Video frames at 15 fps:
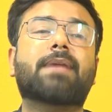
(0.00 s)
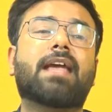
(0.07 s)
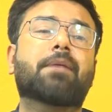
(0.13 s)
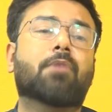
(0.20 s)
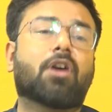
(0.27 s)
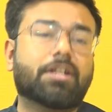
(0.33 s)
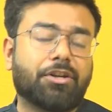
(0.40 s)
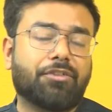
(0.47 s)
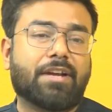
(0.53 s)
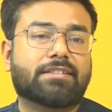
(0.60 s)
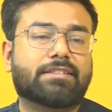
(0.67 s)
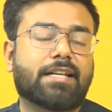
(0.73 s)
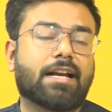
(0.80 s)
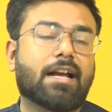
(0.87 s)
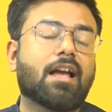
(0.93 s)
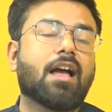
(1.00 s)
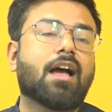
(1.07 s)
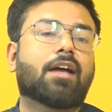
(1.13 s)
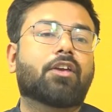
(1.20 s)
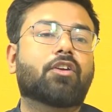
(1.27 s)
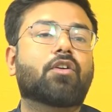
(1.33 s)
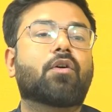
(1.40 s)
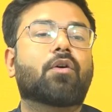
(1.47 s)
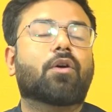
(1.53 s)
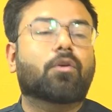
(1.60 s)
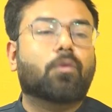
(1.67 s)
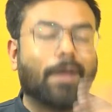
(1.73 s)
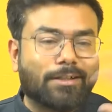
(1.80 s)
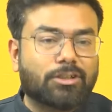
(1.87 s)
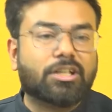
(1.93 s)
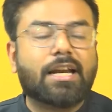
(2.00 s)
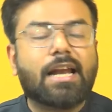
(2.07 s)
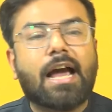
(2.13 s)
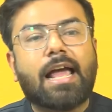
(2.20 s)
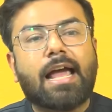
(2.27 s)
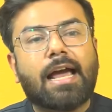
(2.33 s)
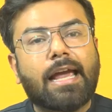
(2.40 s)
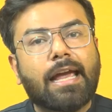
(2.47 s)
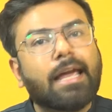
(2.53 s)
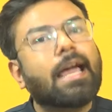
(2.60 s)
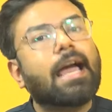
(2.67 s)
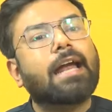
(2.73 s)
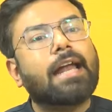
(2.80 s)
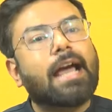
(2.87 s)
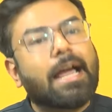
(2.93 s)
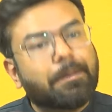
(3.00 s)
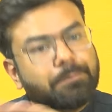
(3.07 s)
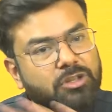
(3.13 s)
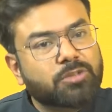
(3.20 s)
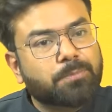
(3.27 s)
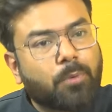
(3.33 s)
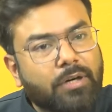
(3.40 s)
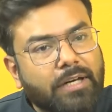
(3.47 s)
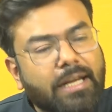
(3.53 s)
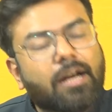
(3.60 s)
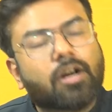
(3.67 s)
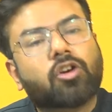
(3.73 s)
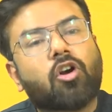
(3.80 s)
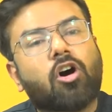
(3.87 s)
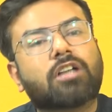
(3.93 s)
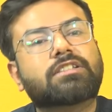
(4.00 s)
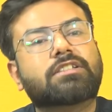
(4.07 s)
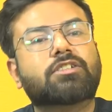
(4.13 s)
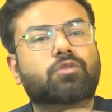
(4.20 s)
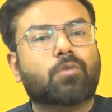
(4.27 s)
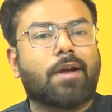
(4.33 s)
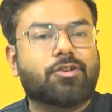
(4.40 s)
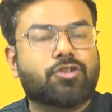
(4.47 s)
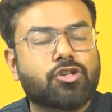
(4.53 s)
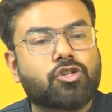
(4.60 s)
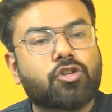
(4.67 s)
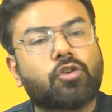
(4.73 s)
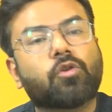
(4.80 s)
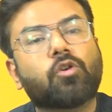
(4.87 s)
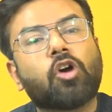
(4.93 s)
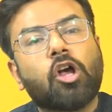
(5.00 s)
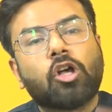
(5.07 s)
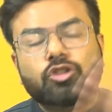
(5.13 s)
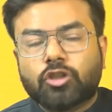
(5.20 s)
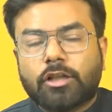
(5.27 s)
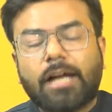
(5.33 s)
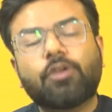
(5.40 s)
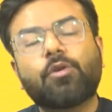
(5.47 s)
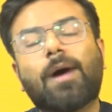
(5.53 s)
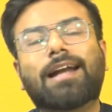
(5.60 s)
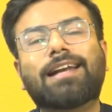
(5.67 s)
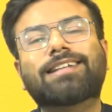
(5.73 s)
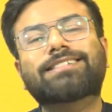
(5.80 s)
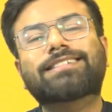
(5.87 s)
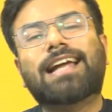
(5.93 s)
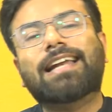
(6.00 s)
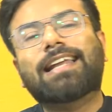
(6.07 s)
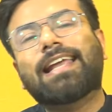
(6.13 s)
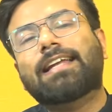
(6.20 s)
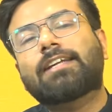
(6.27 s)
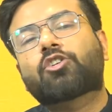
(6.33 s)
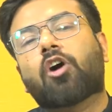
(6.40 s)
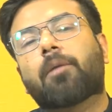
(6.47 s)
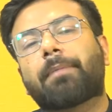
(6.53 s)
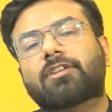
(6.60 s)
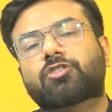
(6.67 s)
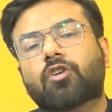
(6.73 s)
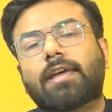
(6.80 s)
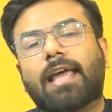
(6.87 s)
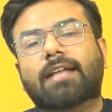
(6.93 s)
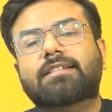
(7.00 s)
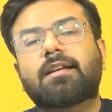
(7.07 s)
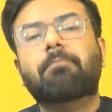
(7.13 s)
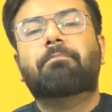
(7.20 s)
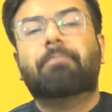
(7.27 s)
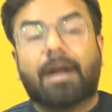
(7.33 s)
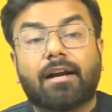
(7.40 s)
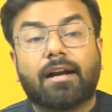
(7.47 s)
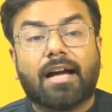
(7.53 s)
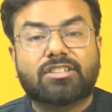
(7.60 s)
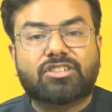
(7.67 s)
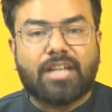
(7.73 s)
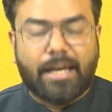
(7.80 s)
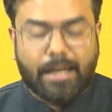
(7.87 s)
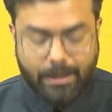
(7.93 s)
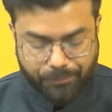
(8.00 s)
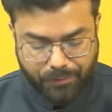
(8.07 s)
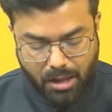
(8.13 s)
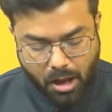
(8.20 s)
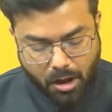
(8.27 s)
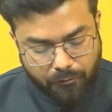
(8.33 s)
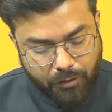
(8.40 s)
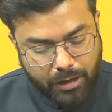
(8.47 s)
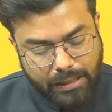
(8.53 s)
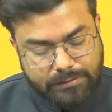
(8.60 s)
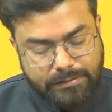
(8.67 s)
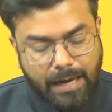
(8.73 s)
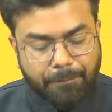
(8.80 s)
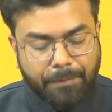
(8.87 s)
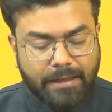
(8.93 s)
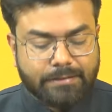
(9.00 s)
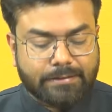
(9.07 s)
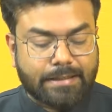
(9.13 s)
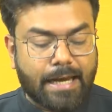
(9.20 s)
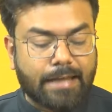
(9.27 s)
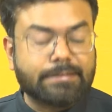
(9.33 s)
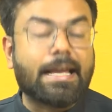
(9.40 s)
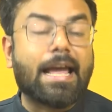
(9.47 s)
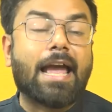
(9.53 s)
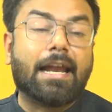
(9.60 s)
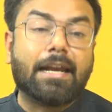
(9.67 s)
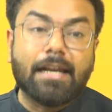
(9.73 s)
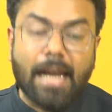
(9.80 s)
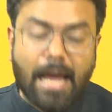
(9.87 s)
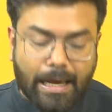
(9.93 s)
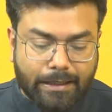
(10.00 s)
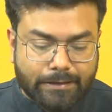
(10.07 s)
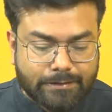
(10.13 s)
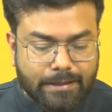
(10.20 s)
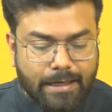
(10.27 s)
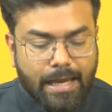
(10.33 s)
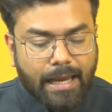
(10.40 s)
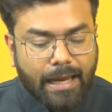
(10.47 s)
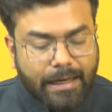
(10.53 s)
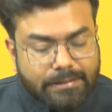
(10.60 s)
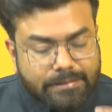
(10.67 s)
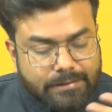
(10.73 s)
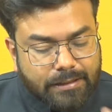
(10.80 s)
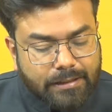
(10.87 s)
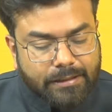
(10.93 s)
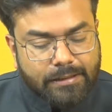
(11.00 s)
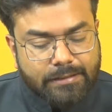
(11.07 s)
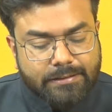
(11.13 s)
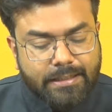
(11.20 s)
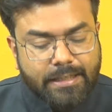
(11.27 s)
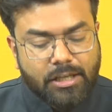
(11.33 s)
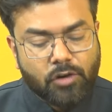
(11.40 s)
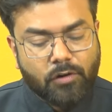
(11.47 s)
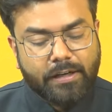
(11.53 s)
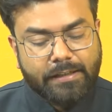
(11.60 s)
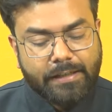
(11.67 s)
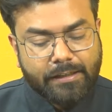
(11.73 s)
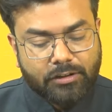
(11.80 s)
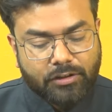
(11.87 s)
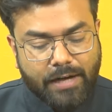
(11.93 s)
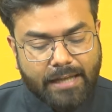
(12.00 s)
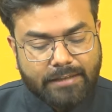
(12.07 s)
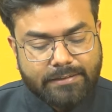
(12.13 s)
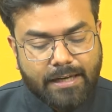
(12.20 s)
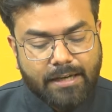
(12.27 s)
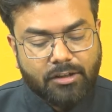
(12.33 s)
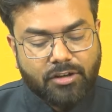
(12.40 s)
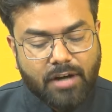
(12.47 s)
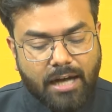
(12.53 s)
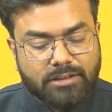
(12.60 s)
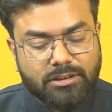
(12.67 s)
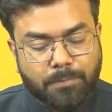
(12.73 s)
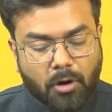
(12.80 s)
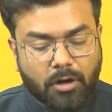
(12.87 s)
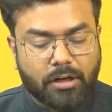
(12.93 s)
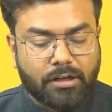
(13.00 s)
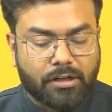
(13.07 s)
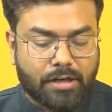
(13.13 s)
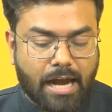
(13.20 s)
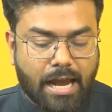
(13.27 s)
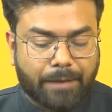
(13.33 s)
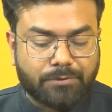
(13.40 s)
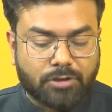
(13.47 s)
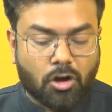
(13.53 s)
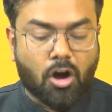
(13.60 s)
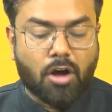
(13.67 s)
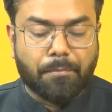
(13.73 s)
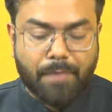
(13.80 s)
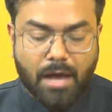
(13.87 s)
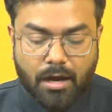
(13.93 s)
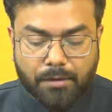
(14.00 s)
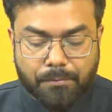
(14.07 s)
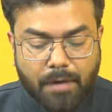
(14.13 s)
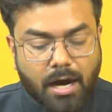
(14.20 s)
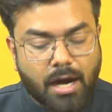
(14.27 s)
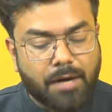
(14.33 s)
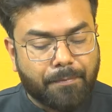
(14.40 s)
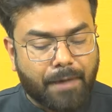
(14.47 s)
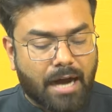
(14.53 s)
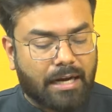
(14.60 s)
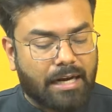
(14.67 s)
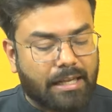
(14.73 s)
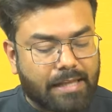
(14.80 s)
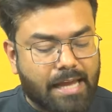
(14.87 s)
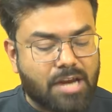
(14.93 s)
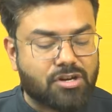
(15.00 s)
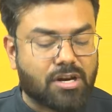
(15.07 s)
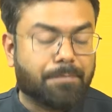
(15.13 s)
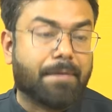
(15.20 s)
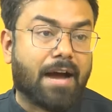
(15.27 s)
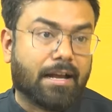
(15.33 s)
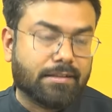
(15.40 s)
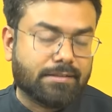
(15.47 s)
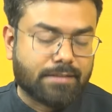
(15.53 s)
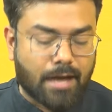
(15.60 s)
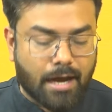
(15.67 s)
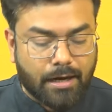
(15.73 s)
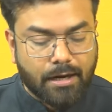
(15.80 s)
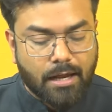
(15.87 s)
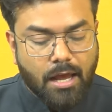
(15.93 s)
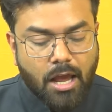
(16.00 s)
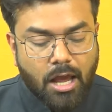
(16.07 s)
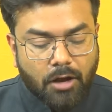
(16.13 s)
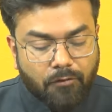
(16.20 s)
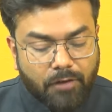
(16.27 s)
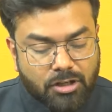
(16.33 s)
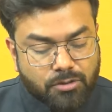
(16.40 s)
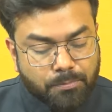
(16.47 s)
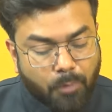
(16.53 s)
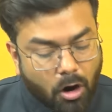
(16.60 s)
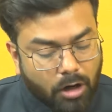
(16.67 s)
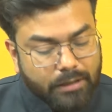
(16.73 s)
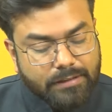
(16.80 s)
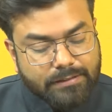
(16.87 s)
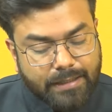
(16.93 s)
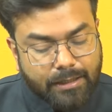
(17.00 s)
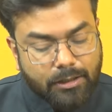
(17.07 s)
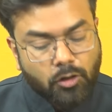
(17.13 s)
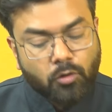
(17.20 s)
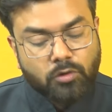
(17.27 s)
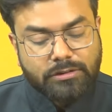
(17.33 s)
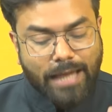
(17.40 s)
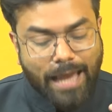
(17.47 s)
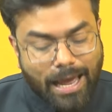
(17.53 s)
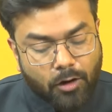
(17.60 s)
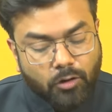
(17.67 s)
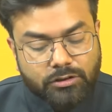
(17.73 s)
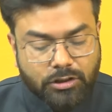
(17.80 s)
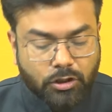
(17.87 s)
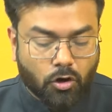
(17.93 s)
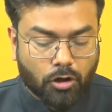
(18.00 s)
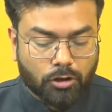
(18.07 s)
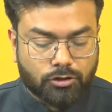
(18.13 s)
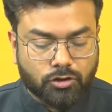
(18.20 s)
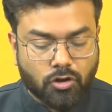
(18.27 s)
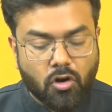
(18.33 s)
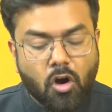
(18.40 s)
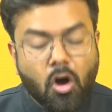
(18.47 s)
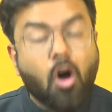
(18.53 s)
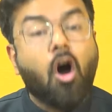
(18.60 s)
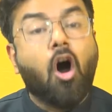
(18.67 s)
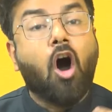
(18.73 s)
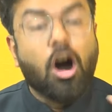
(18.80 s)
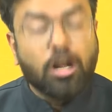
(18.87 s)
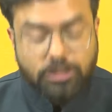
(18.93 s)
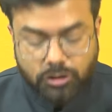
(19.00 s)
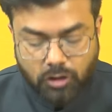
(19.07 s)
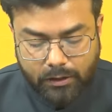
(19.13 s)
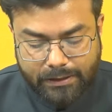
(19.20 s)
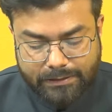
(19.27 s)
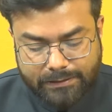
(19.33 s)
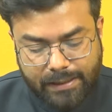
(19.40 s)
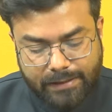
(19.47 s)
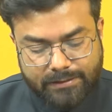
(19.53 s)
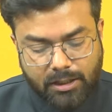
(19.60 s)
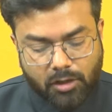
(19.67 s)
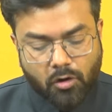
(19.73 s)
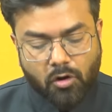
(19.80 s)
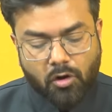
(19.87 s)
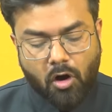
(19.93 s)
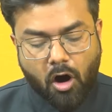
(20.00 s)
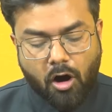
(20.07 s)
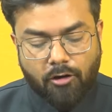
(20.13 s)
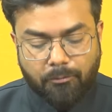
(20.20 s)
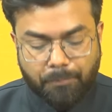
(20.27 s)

mein bahut interesting question aaya hai, and I am just putting across this question to you so that you understand ki in topics ko kaise padhna chahiye. For example, it says analyze internal security threats and transborder crimes along Myanmar, Bangladesh and Pakistan, which borders includes LOC also. Also discuss the role of